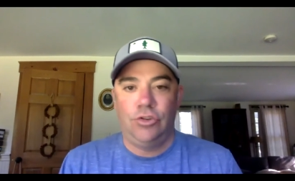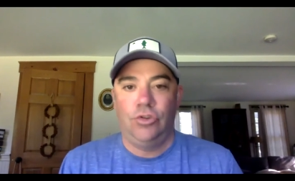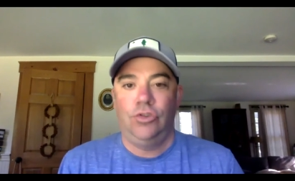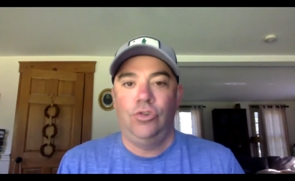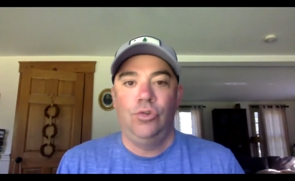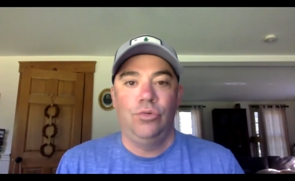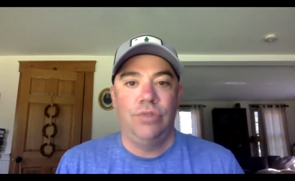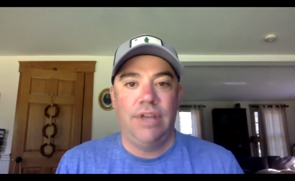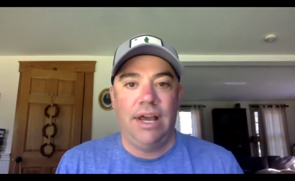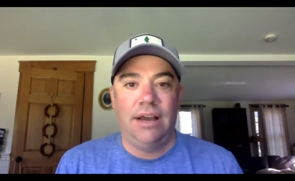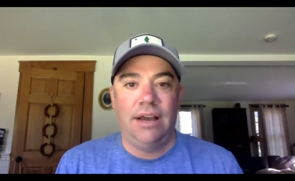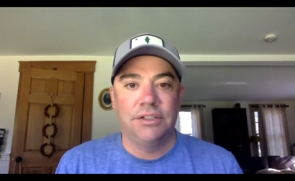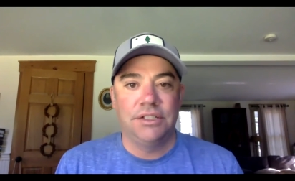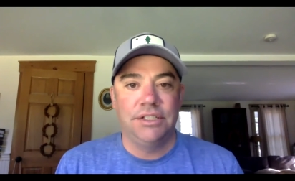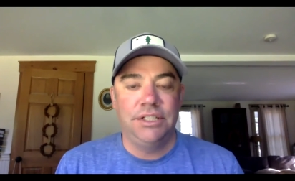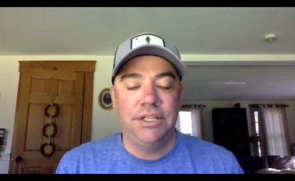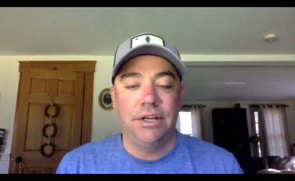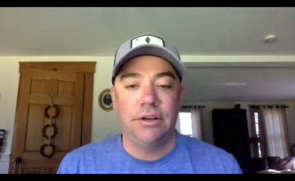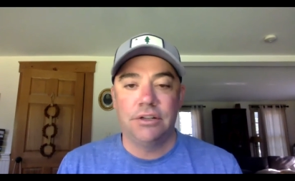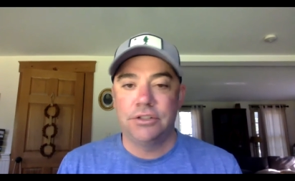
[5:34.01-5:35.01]
2,000
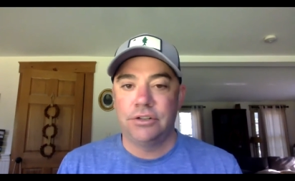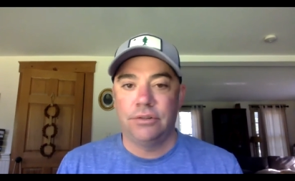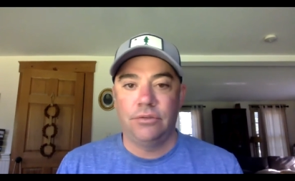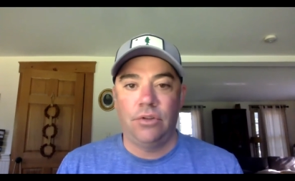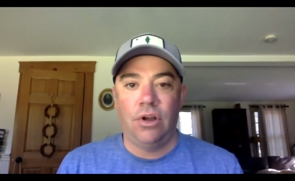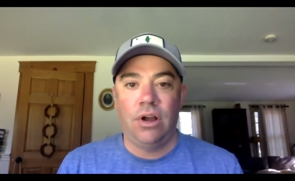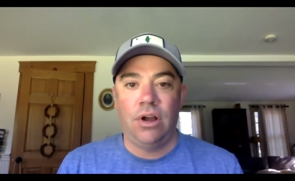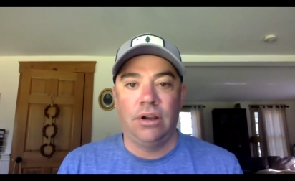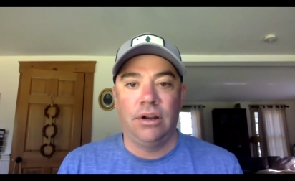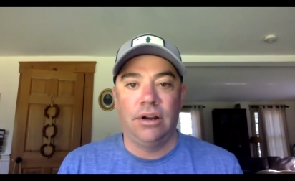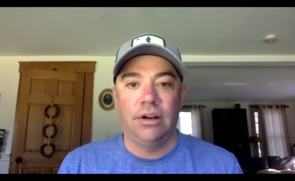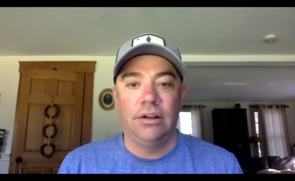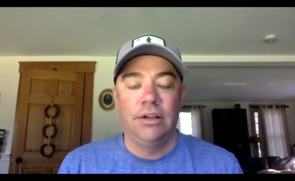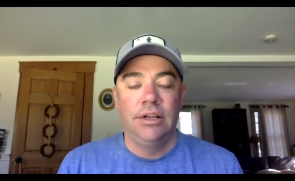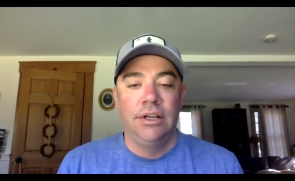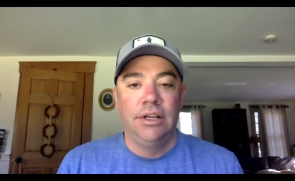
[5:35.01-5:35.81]
years or longer,